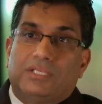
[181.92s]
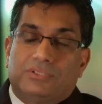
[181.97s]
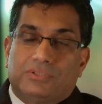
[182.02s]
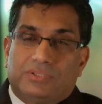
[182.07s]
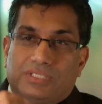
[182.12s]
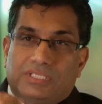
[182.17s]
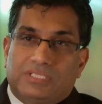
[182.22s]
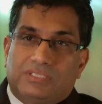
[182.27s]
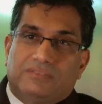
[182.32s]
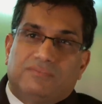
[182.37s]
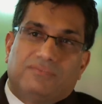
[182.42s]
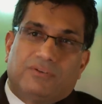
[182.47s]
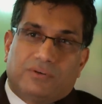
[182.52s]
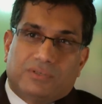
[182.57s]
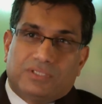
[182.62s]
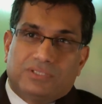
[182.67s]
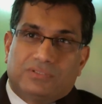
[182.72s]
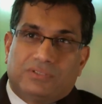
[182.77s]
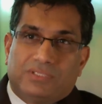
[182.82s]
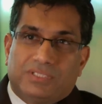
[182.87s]
you need to
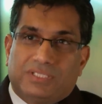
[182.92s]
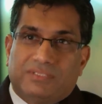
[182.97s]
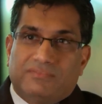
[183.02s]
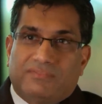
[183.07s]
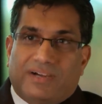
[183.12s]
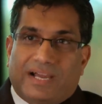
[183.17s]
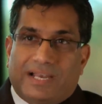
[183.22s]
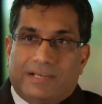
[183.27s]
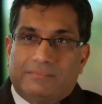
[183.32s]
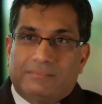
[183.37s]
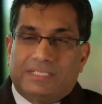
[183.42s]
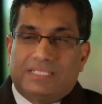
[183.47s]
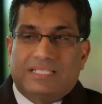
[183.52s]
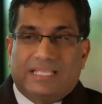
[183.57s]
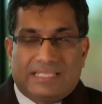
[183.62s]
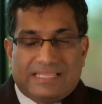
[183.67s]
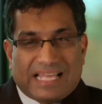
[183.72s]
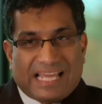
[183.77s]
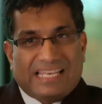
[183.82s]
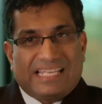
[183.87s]
focus on the environment,
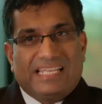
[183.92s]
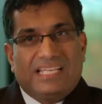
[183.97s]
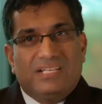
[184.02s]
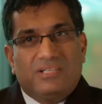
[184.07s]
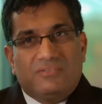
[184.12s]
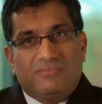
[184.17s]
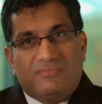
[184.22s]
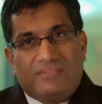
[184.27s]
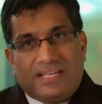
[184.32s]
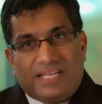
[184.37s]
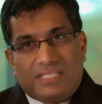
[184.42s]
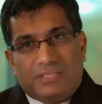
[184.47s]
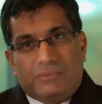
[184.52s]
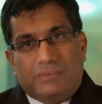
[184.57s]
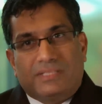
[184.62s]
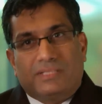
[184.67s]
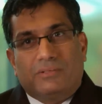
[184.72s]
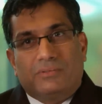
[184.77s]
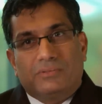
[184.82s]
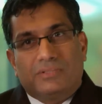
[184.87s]
and that interface
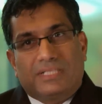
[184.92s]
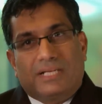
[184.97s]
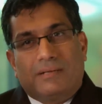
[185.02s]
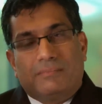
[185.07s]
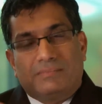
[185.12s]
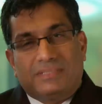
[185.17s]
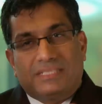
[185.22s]
where those come